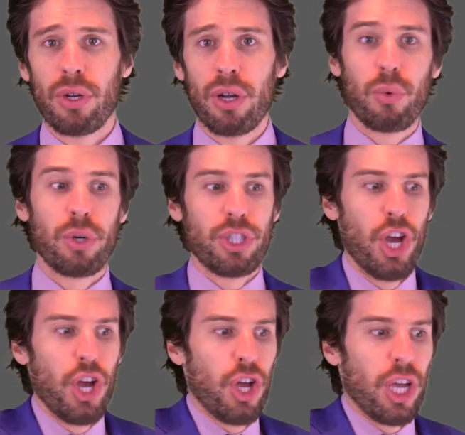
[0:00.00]
In other words,
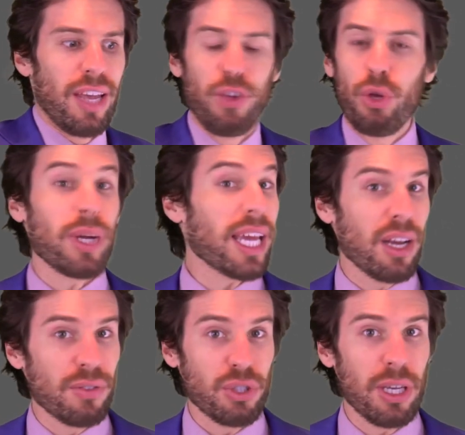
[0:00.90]
if you don't get
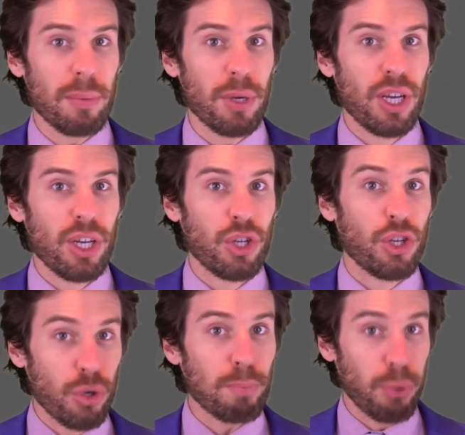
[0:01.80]
enough sleep,
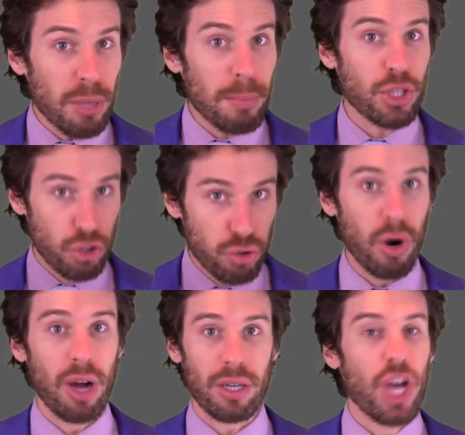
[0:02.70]
you're pretty much
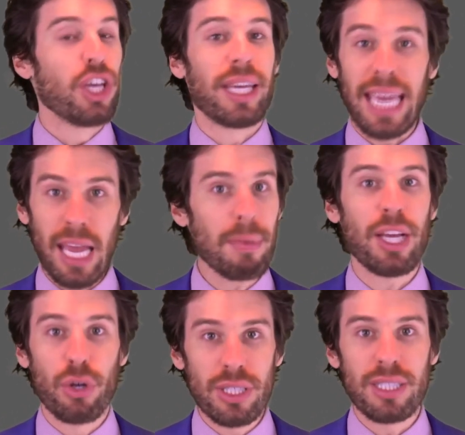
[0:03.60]
drunk. You can't
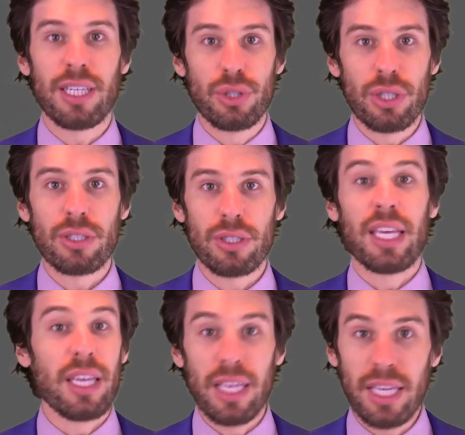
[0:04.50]
make good decisions.
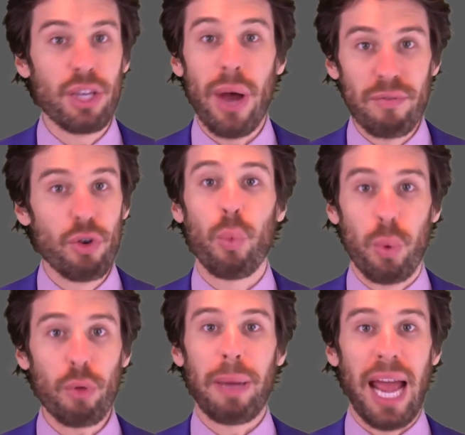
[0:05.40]
You, you, you have no
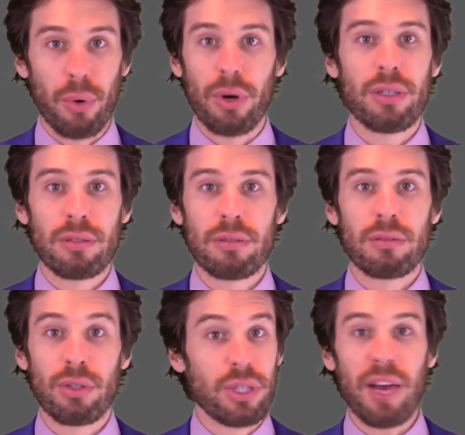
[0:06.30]
willpower.
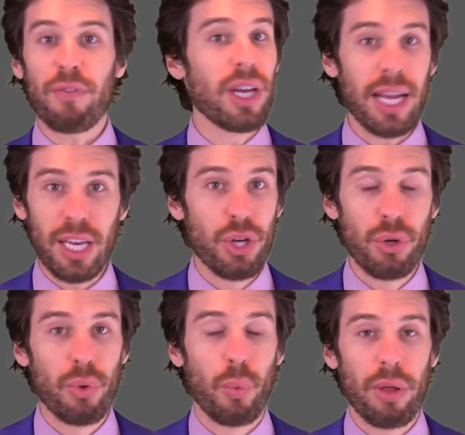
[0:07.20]
You're definitely not gonna
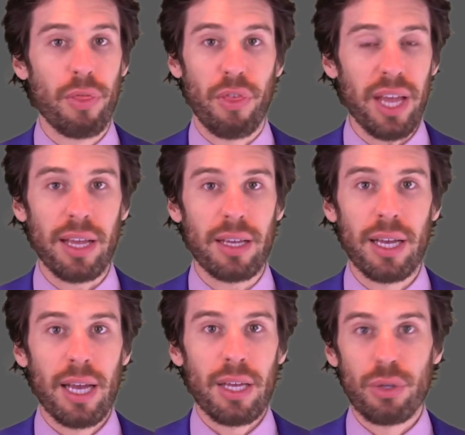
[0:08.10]
do the one thing.
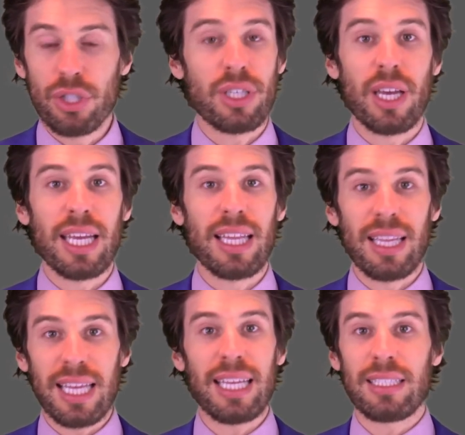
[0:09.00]
You're just gonna get
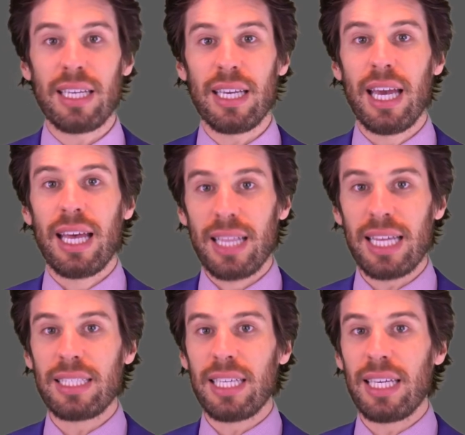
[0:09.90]
lazy,
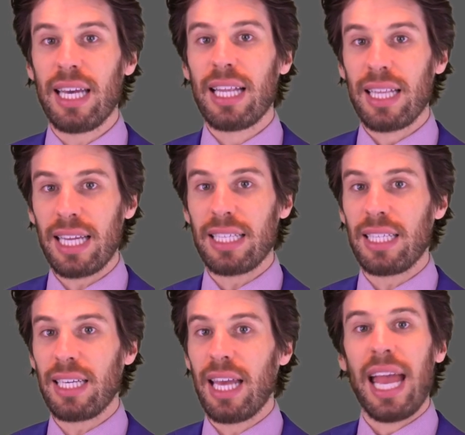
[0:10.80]
lazy,
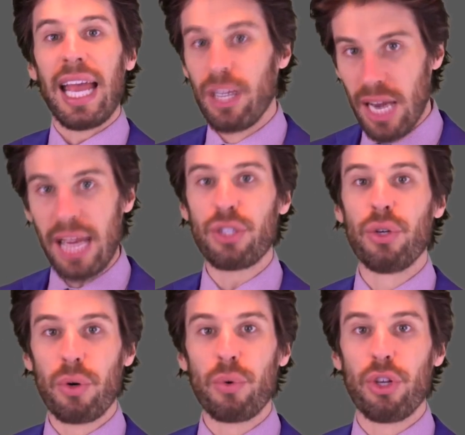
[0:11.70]
lazy, and not
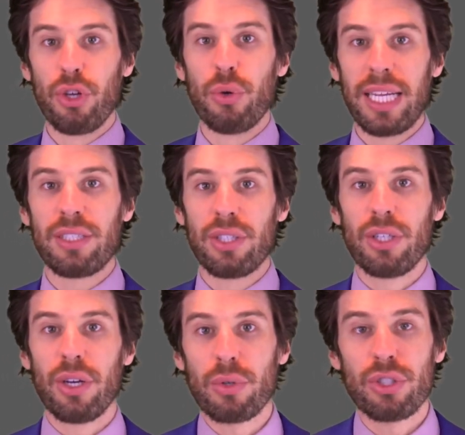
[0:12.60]
do what you need to
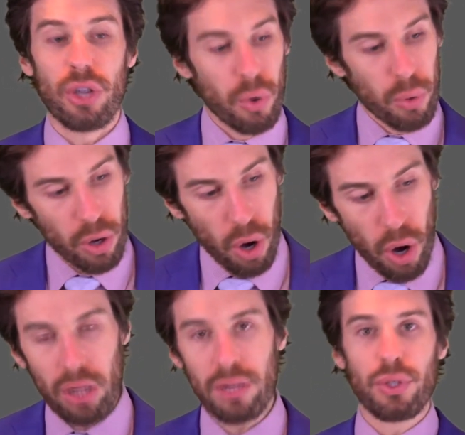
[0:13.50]
do. So
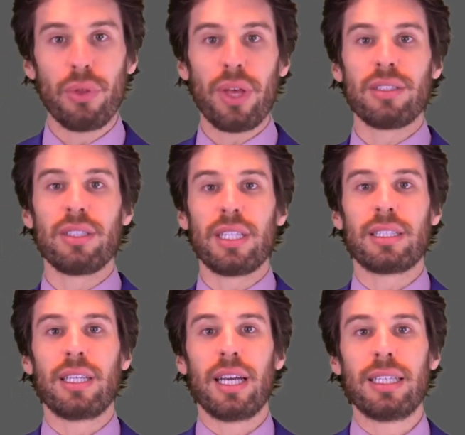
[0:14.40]
all of two thousand
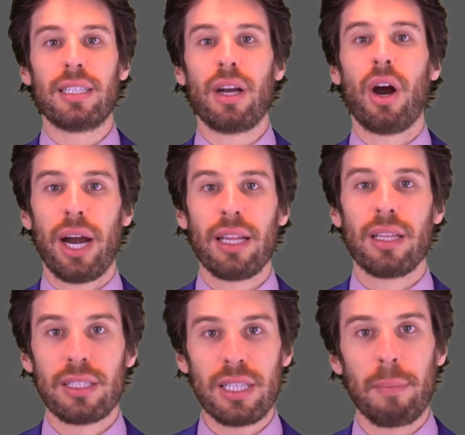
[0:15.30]
sixteen, I said, all right,
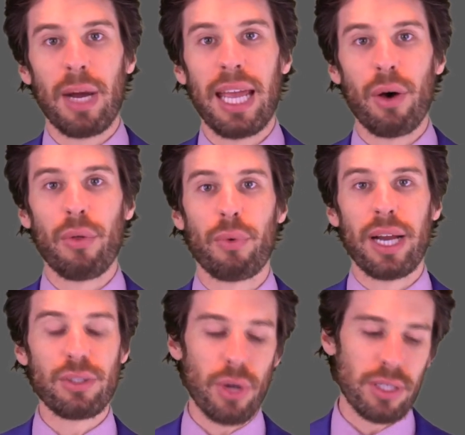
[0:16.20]
let's get my health
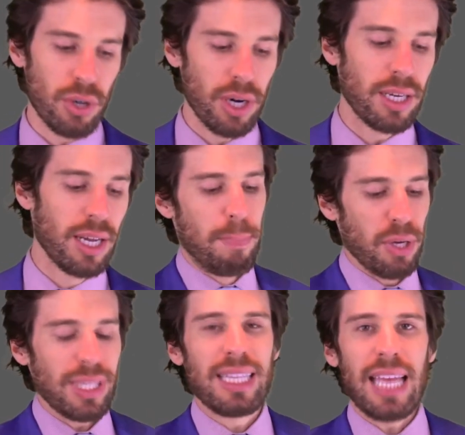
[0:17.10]
right. So I started
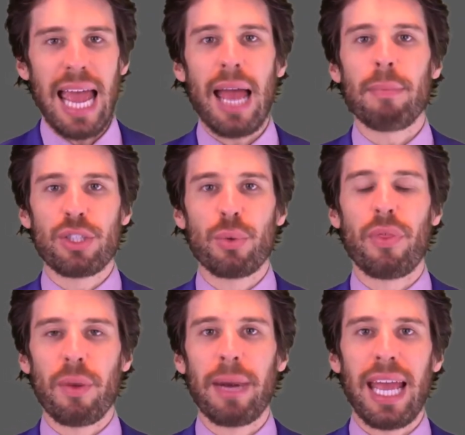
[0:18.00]
building the habits
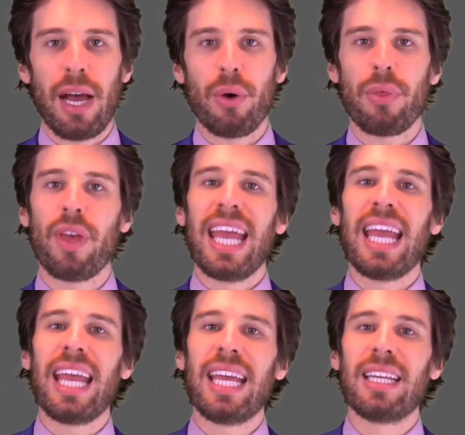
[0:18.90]
within my health,
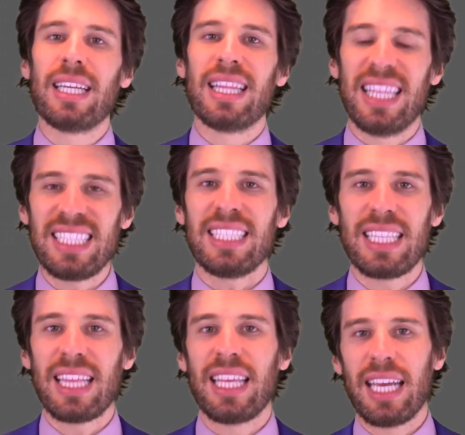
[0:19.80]
and this is
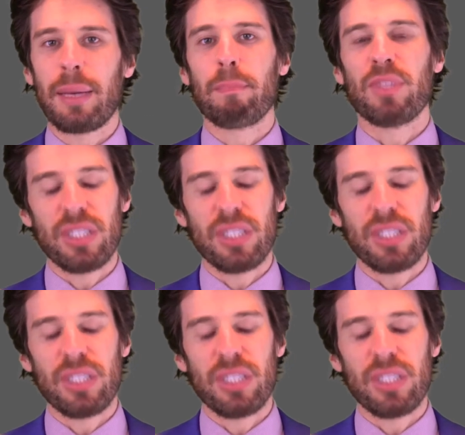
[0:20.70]
the thing.